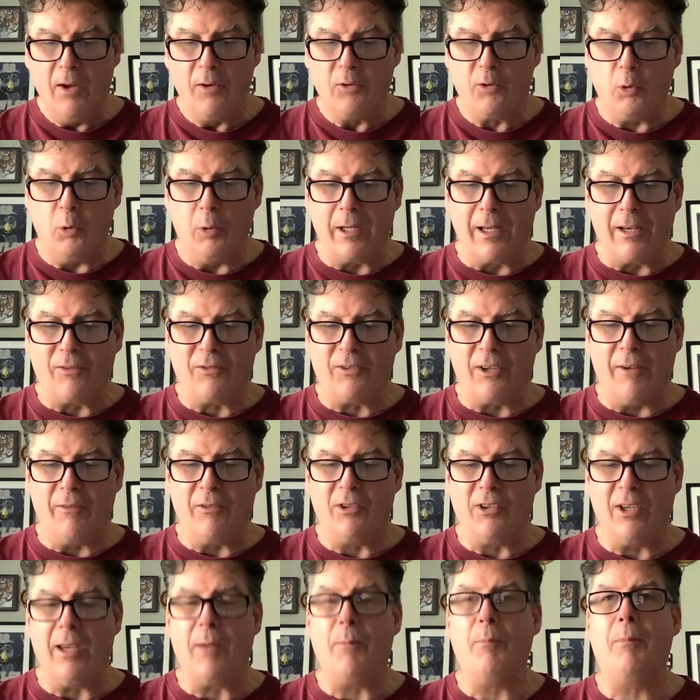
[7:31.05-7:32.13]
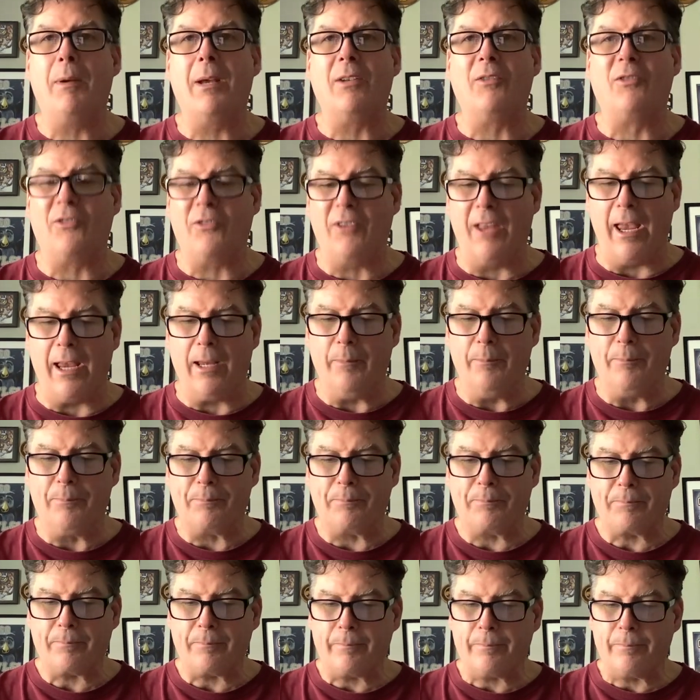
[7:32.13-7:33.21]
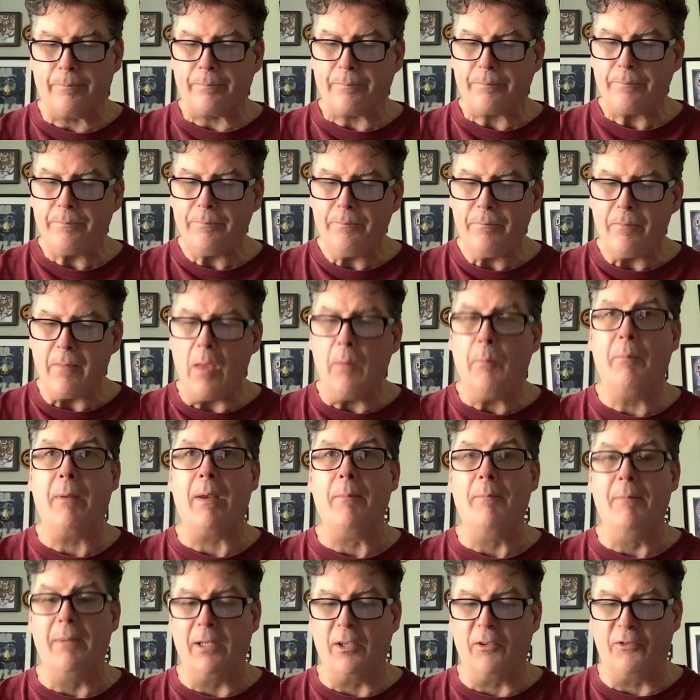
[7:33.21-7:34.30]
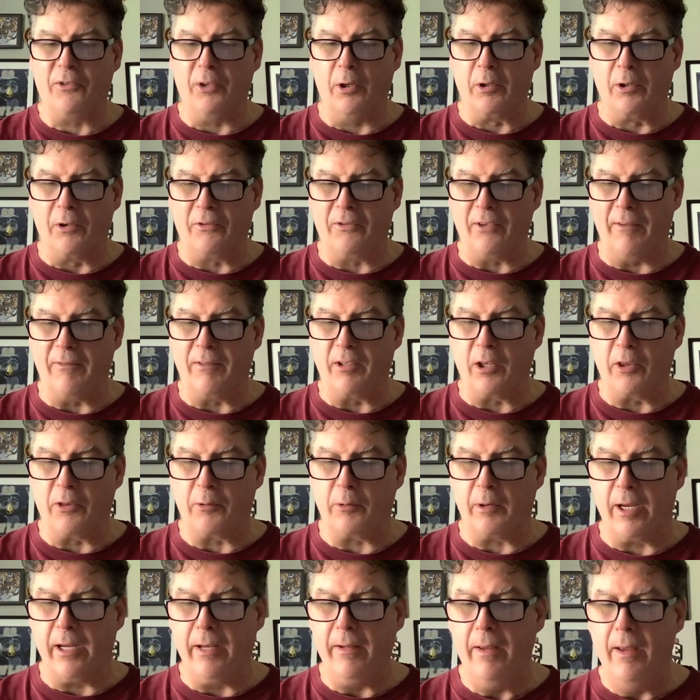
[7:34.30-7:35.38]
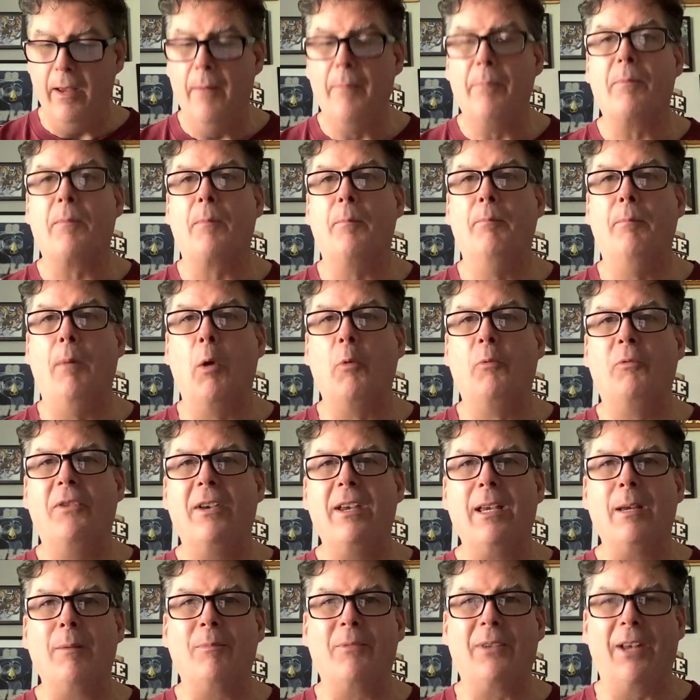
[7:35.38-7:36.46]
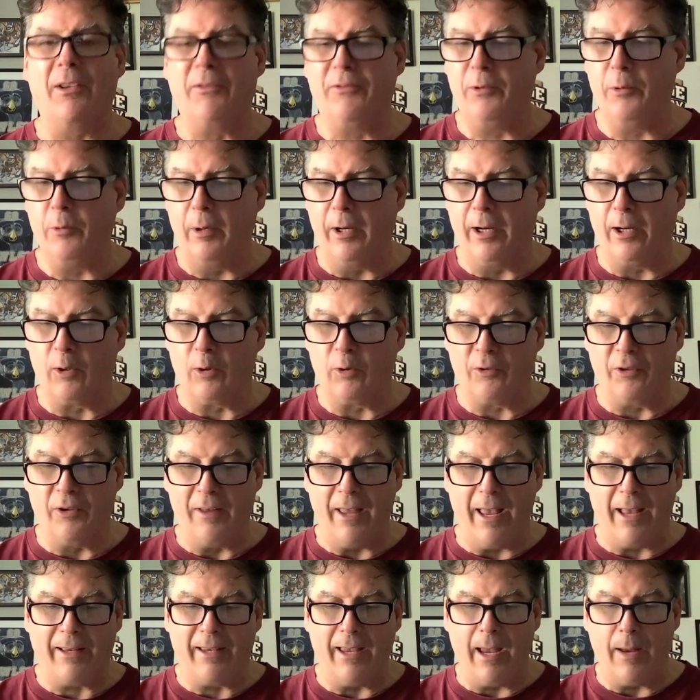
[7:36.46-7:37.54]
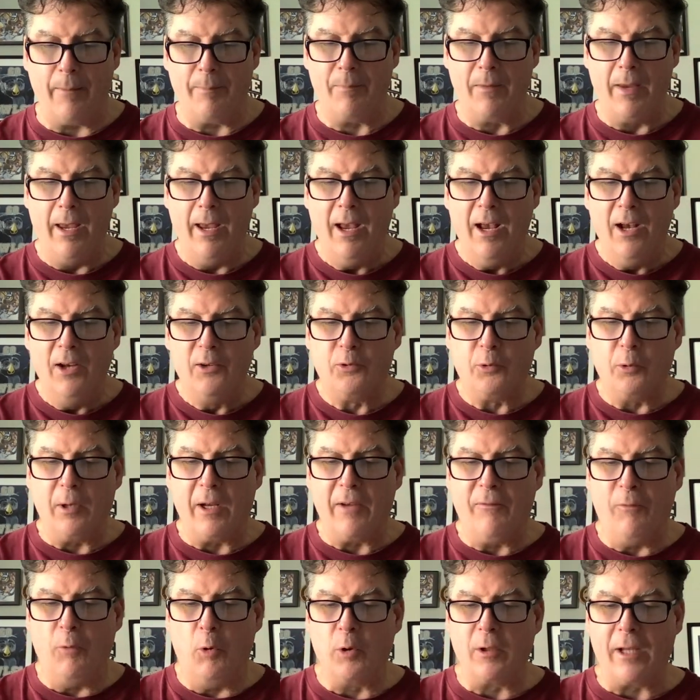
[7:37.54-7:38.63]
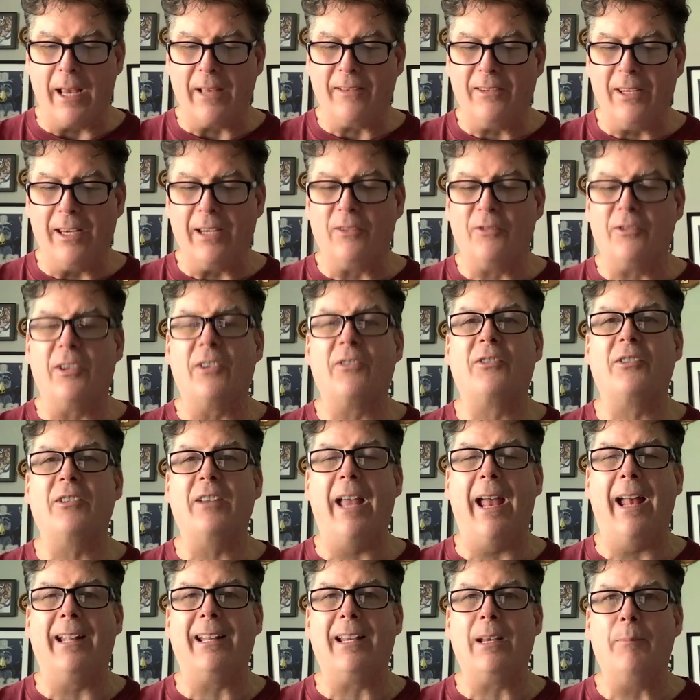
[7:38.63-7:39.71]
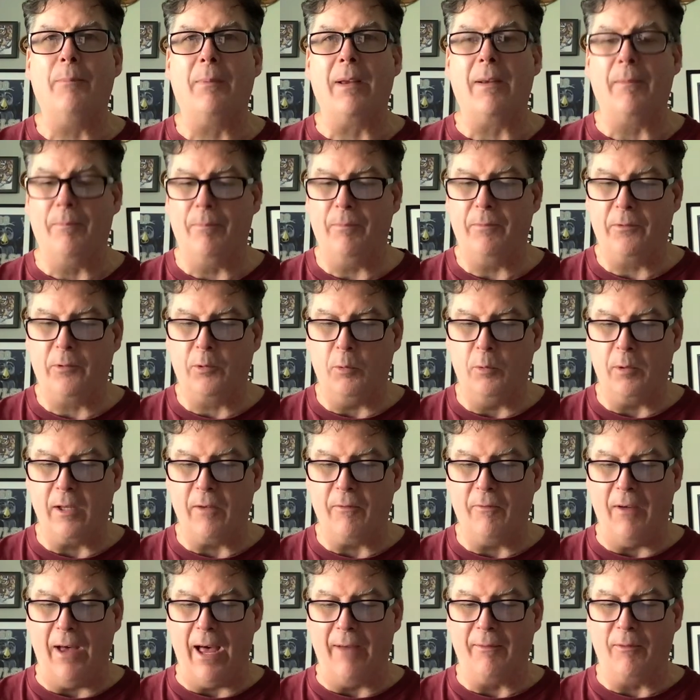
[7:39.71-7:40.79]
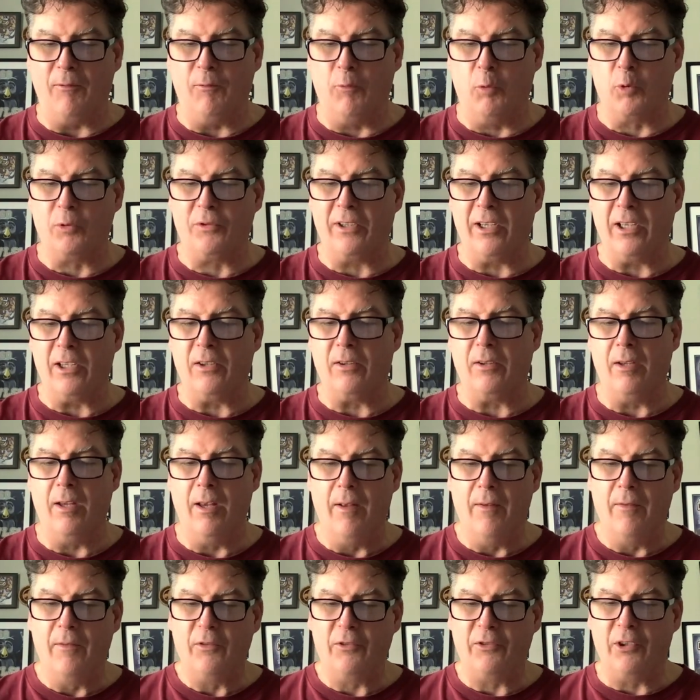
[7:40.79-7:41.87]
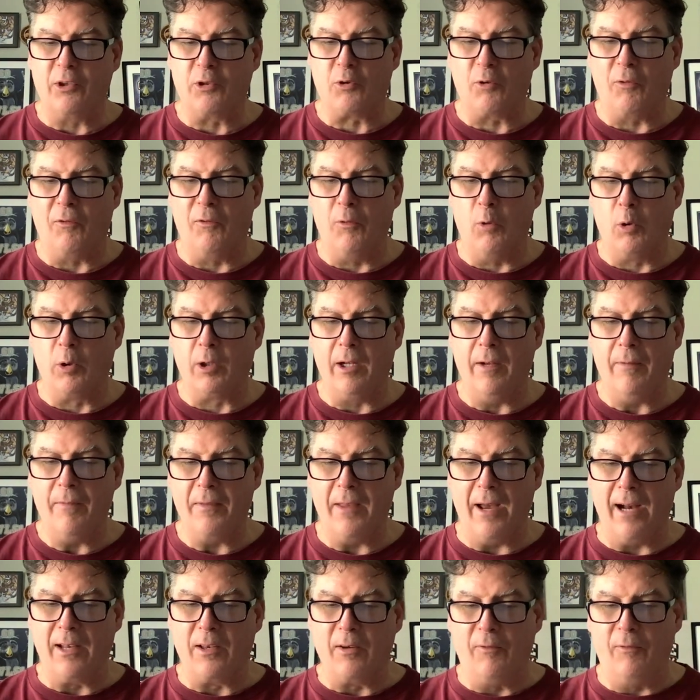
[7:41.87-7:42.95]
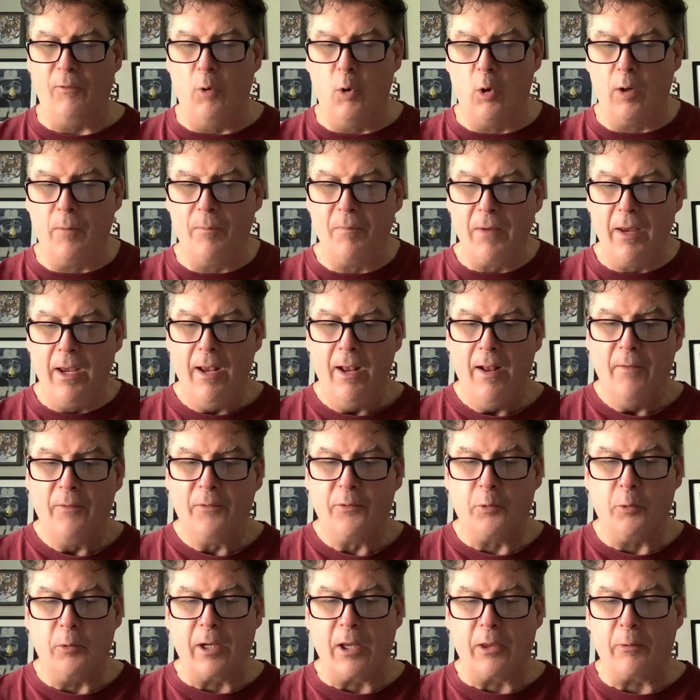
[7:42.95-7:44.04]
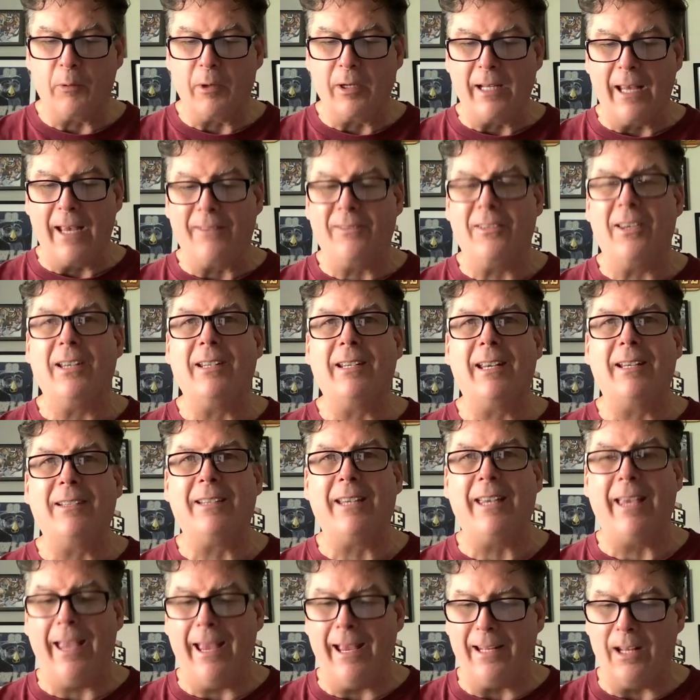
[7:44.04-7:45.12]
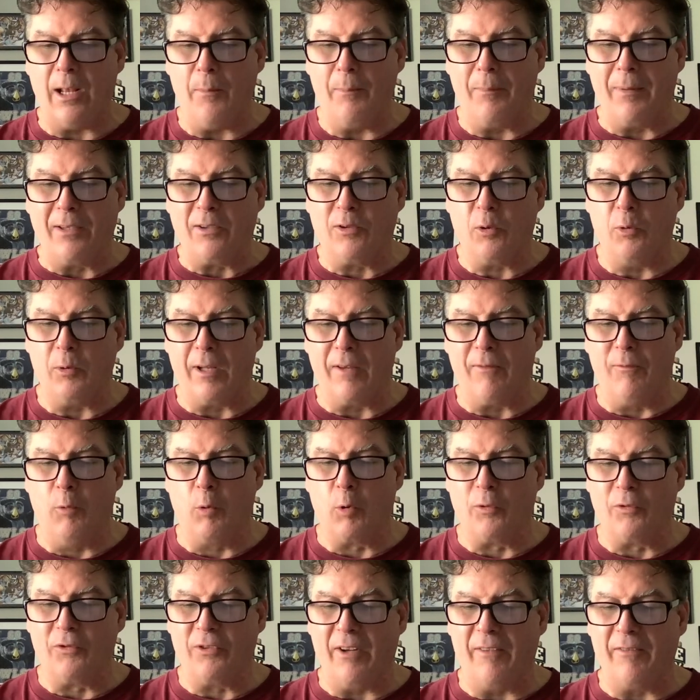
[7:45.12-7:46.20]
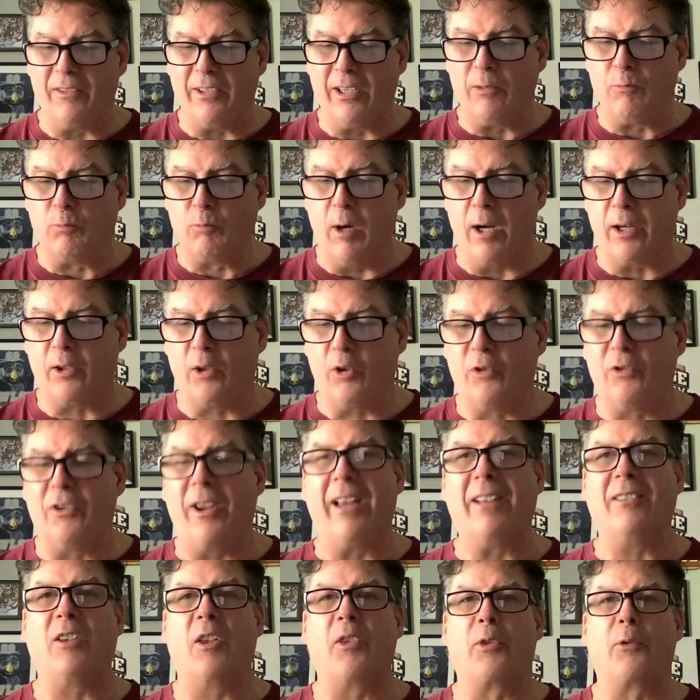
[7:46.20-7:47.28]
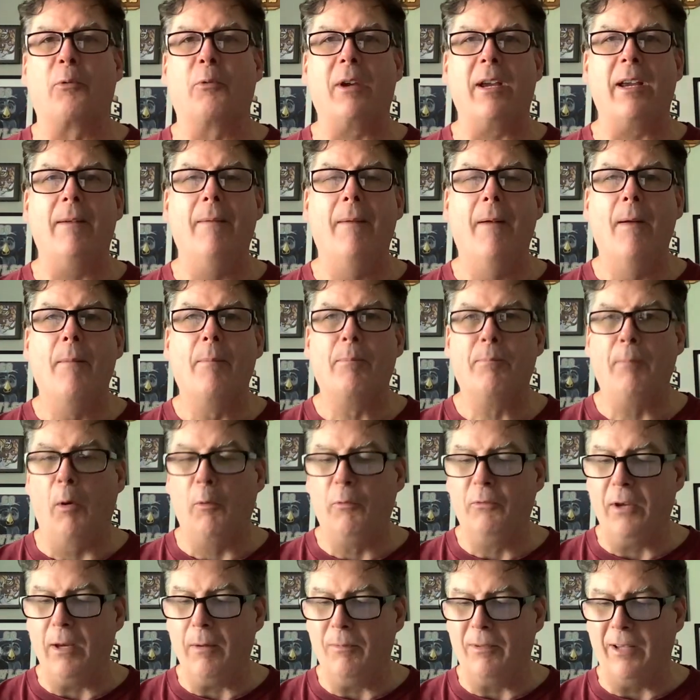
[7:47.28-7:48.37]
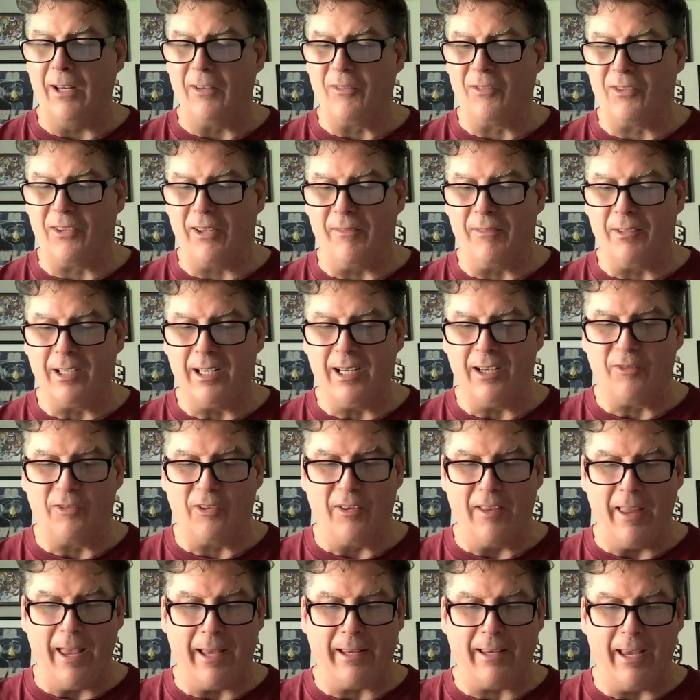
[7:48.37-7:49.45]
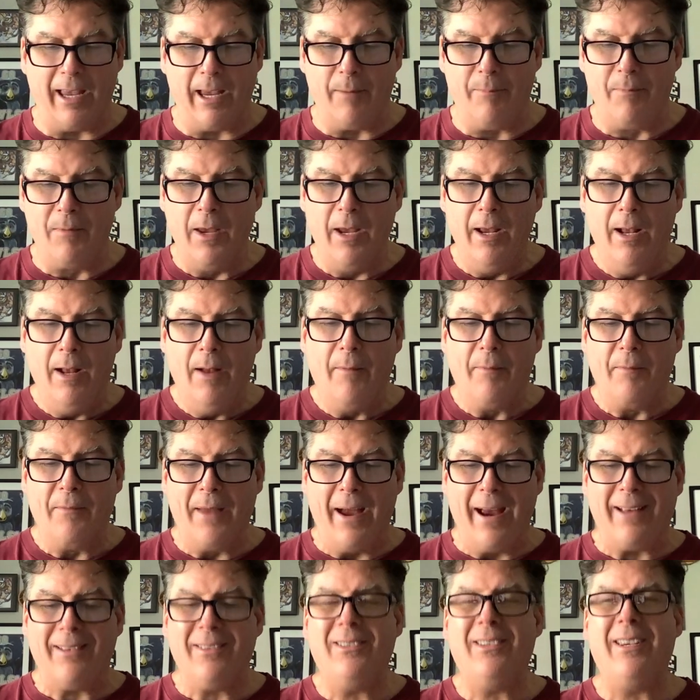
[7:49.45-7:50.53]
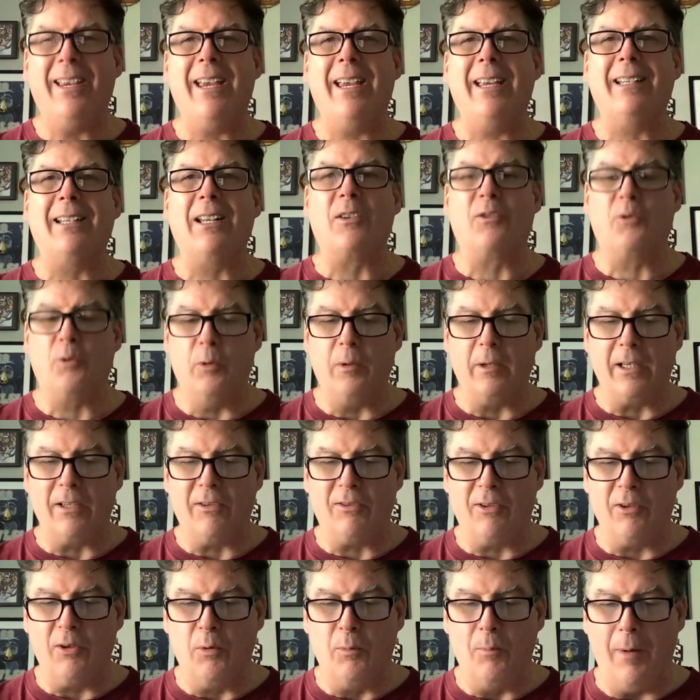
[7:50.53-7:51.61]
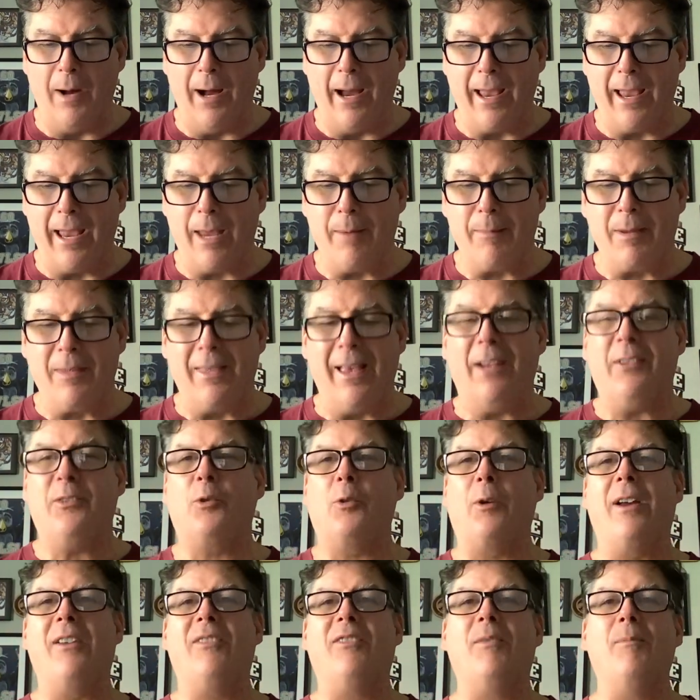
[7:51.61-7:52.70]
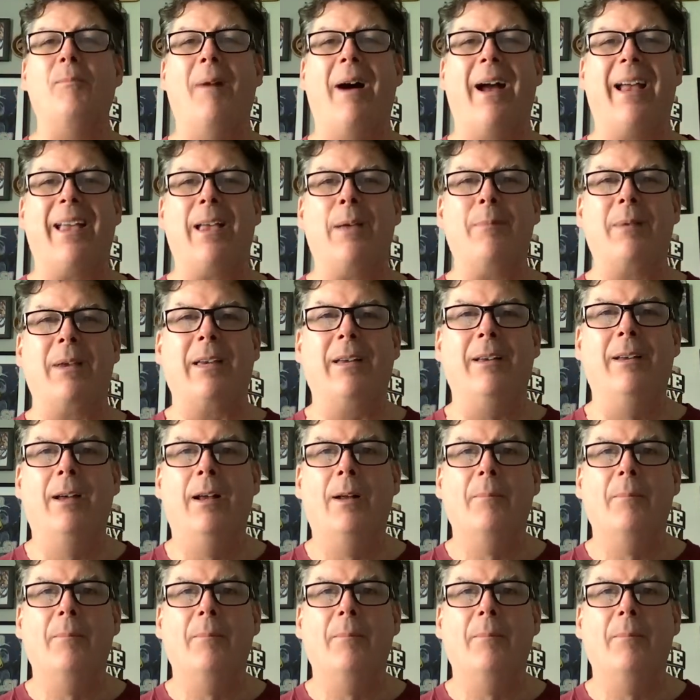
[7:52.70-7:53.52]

20-17, Penn State beat Minnesota 7-3. Both teams had 2 errors in that game. 24-18, Cincinnati beat 25-14, Central Florida 9-4. 23-18, Indiana beat 24-17, Rutgers 8-3. Both teams had 7 hits in that game. 19-22, Miami. That's crazy, Miami.